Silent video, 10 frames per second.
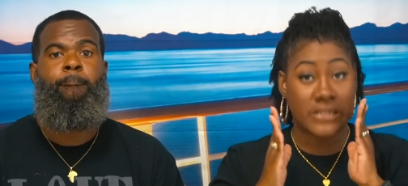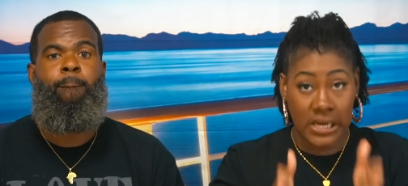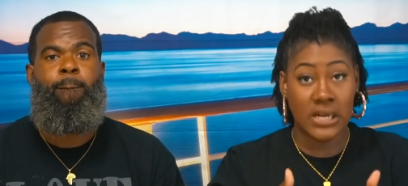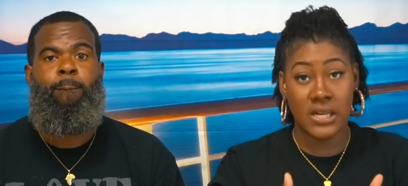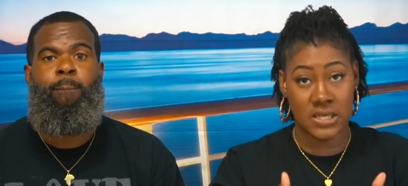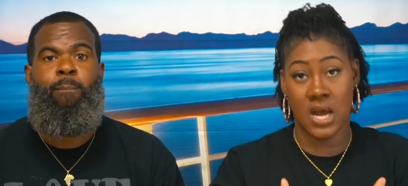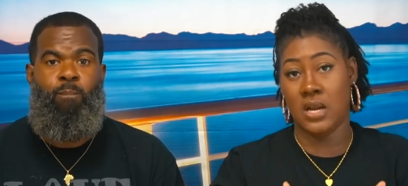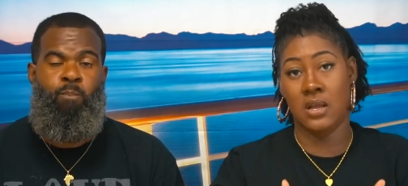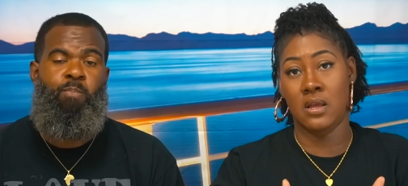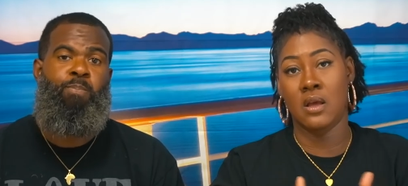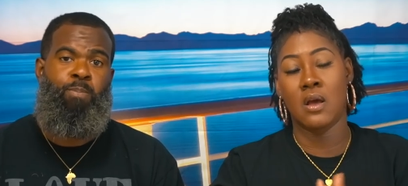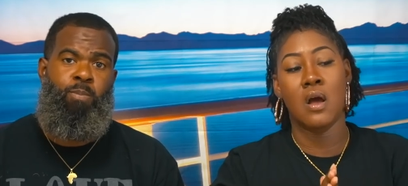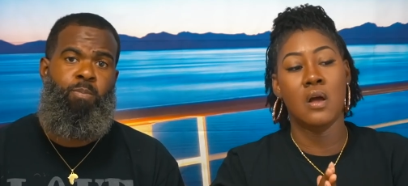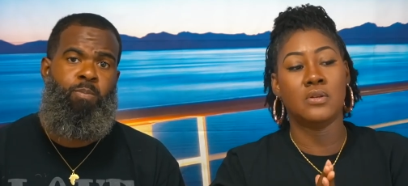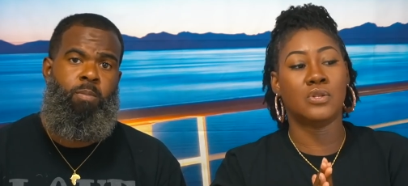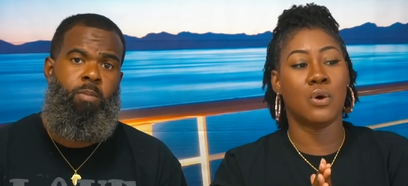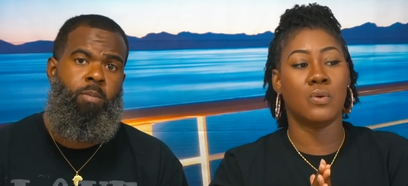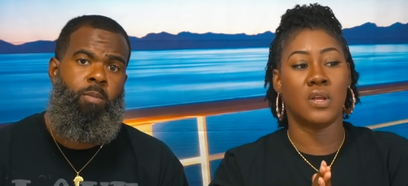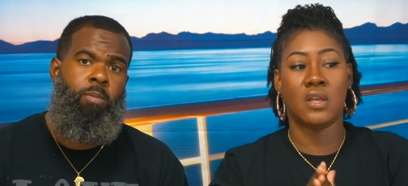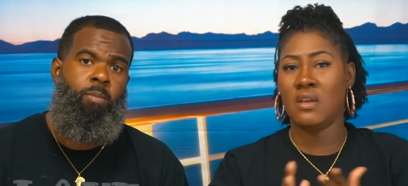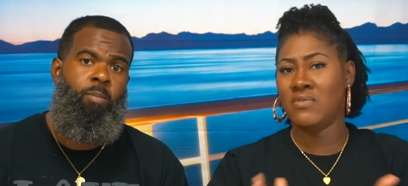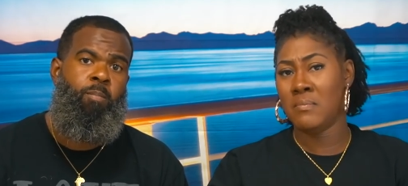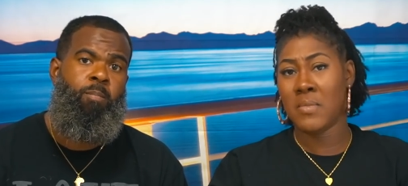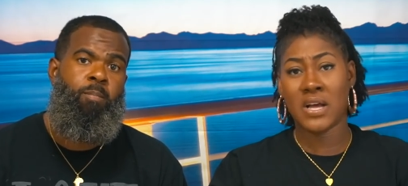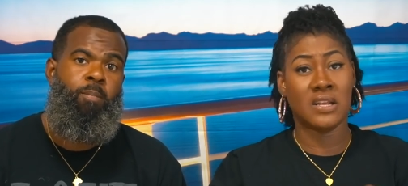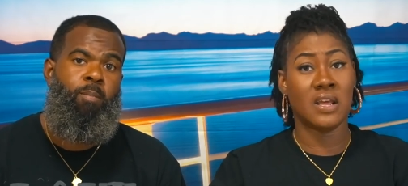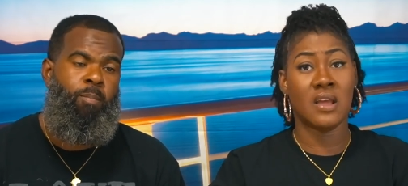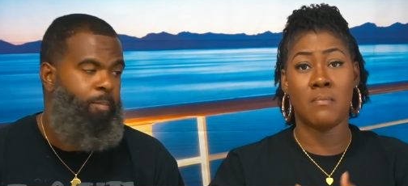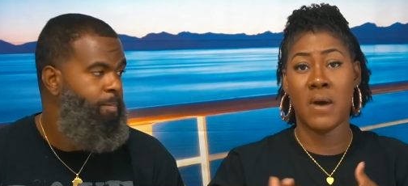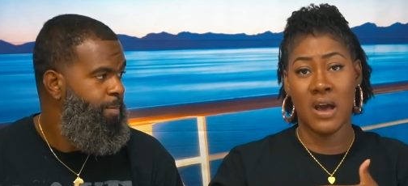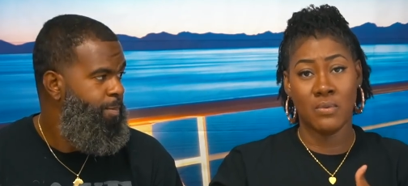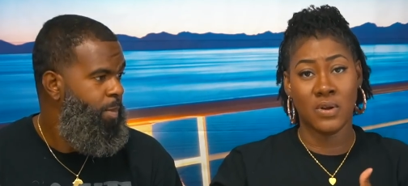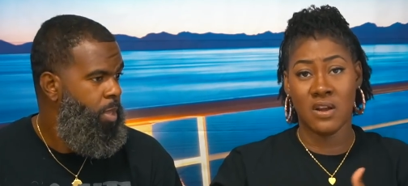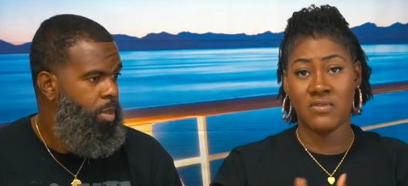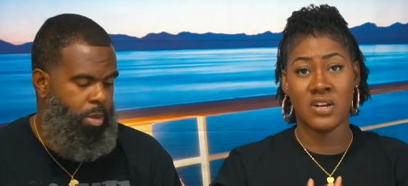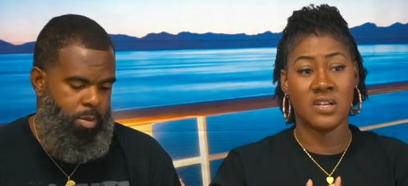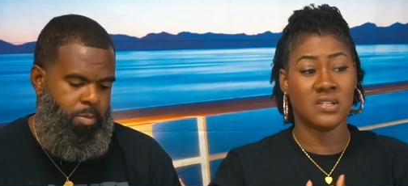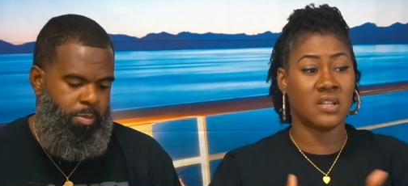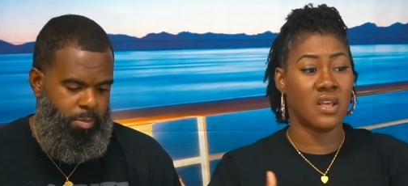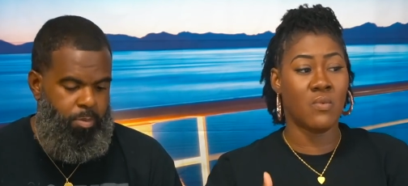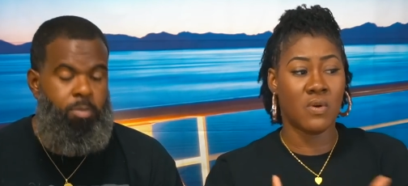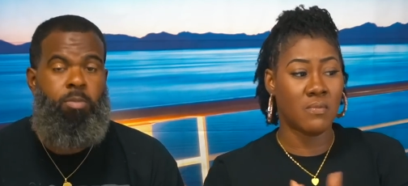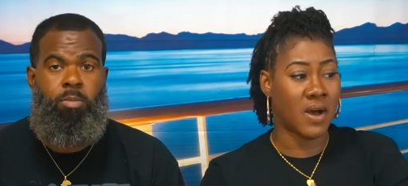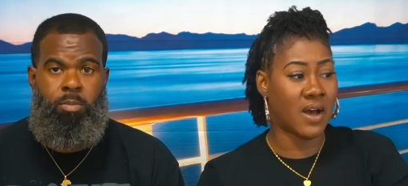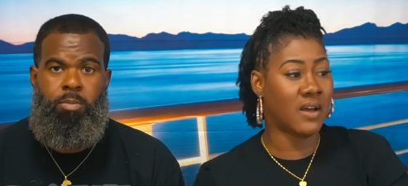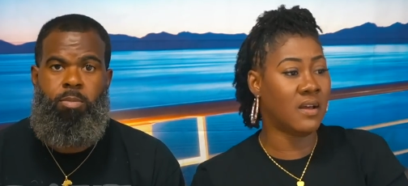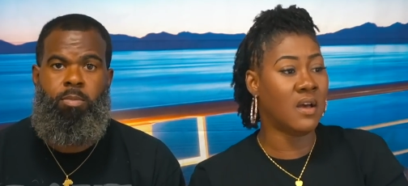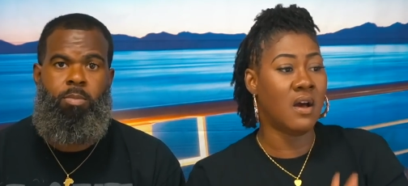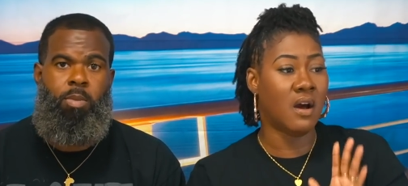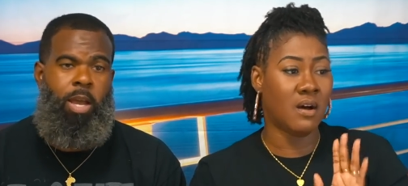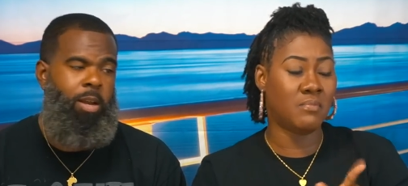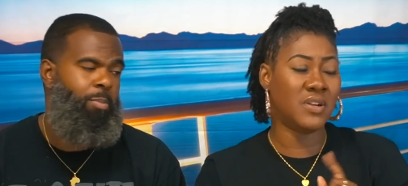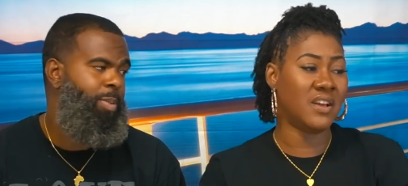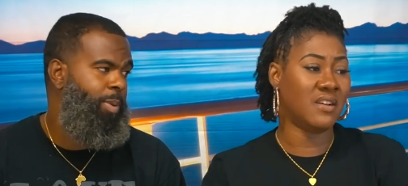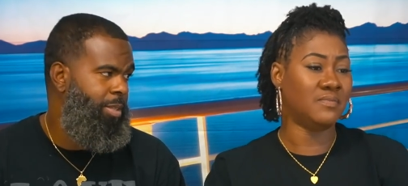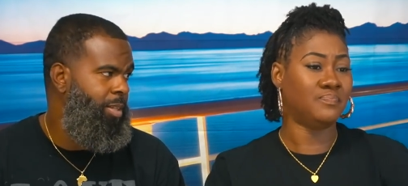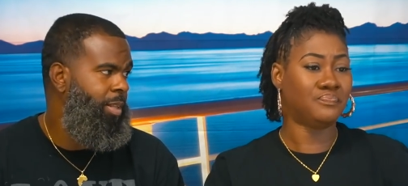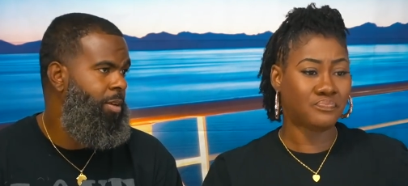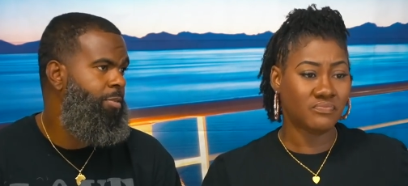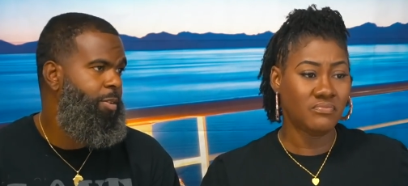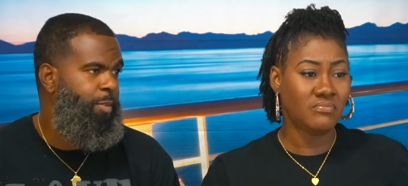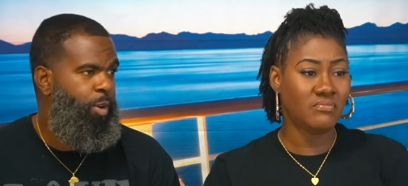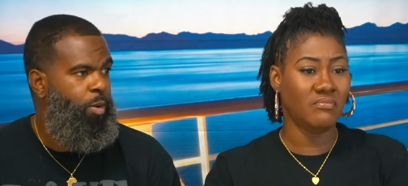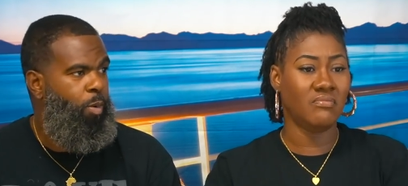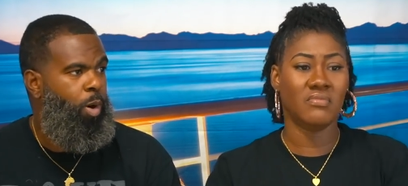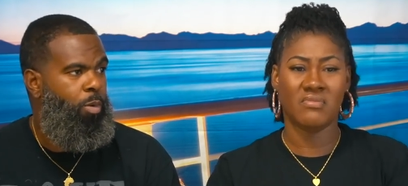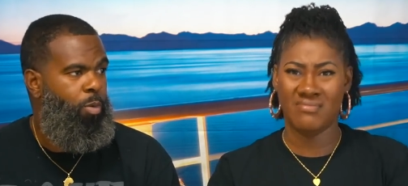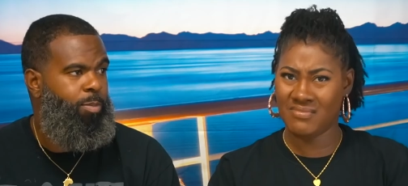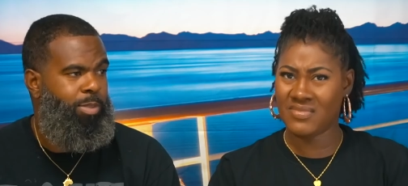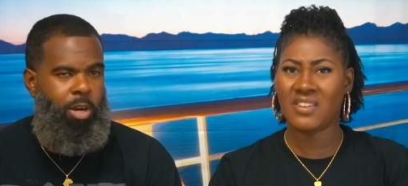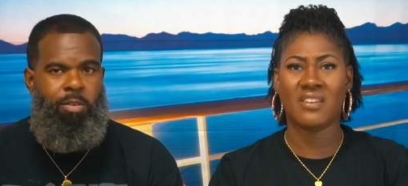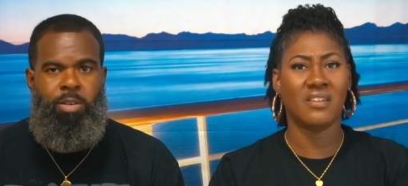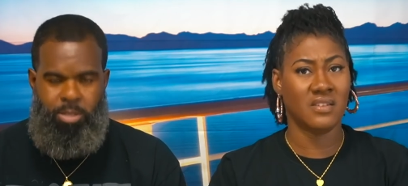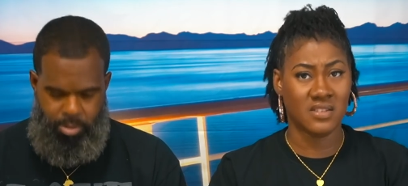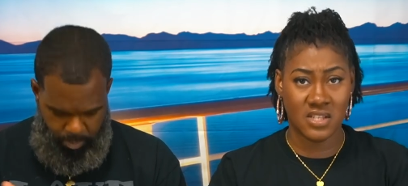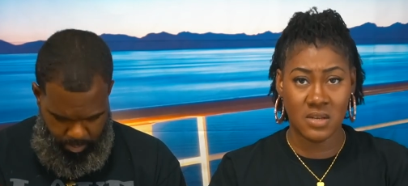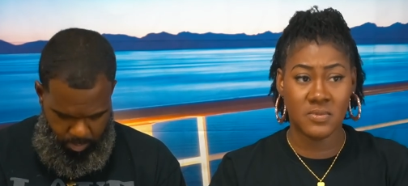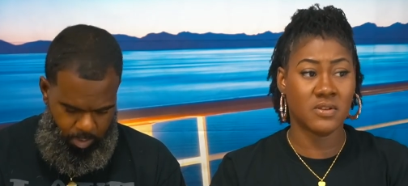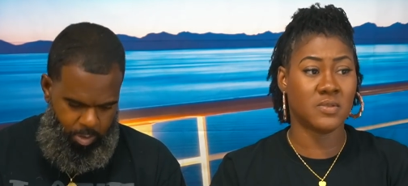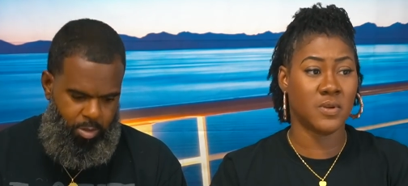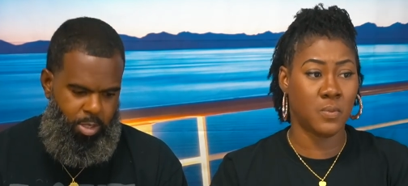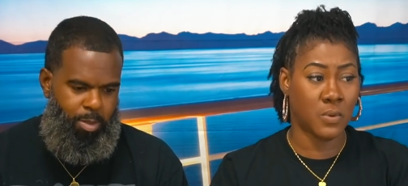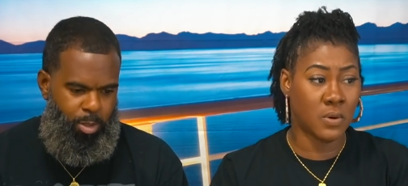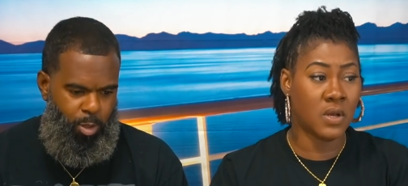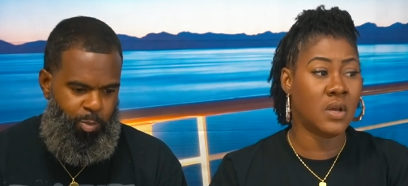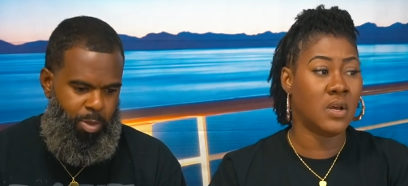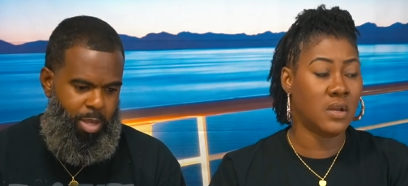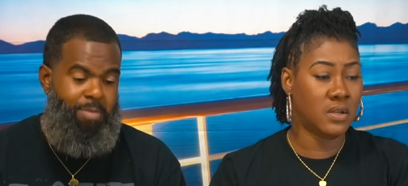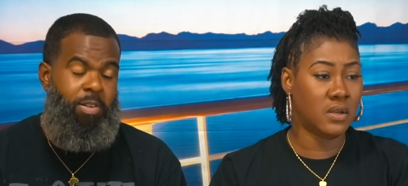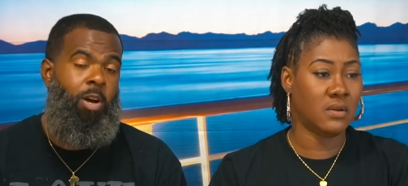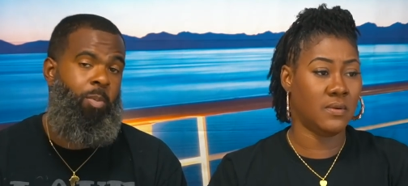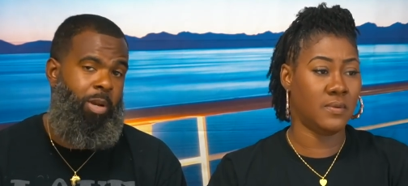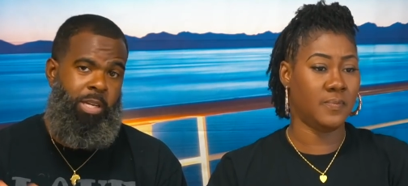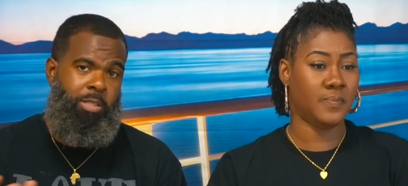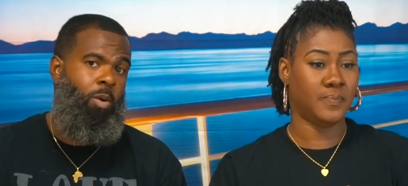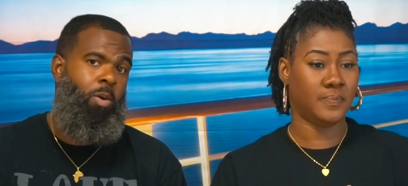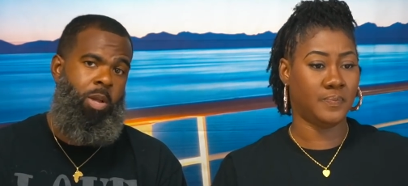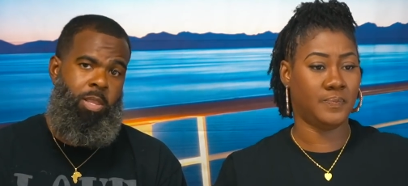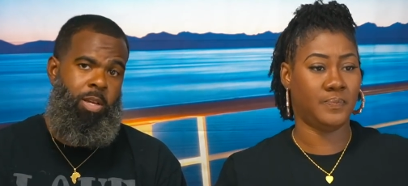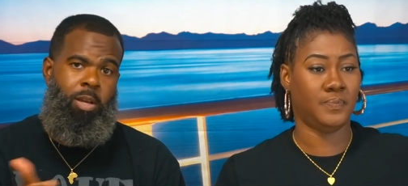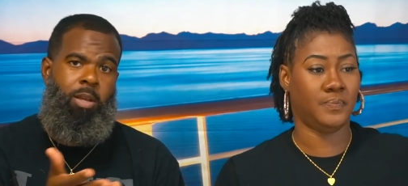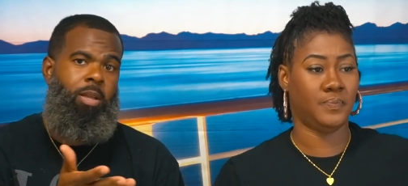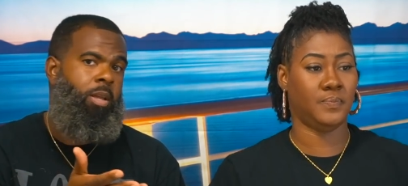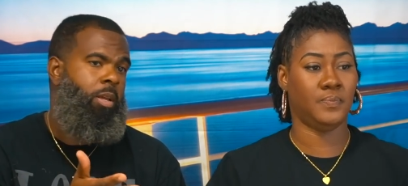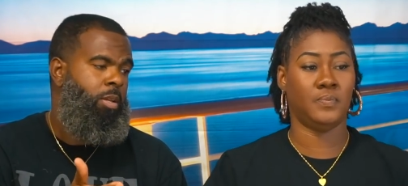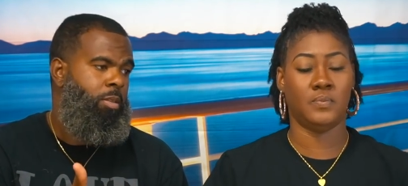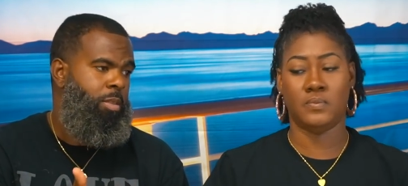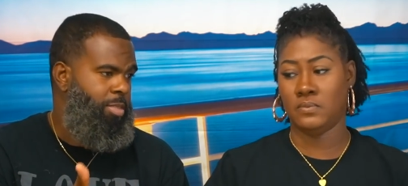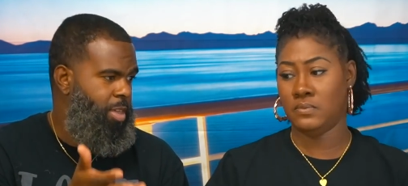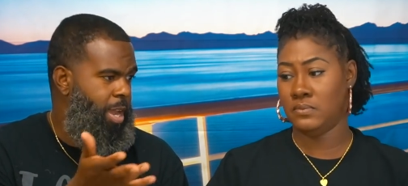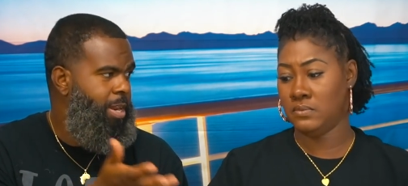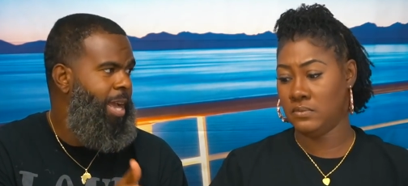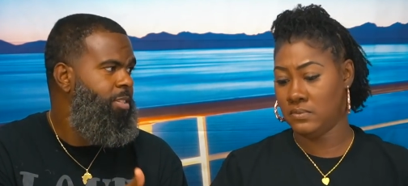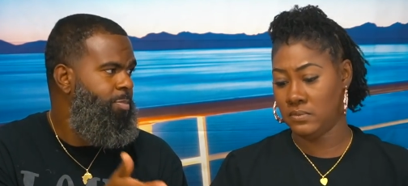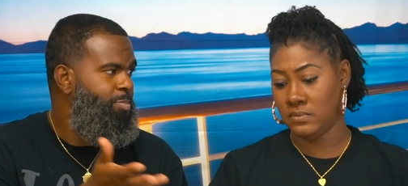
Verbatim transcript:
Speaker 1: teeny tiny. So give them money. They can buy whatever it is that they want to buy. Yeah, uh, but people yeah. that
Speaker 2: deliver, you order room service. Tip those people. Tip those people. Even though because on the the thing that's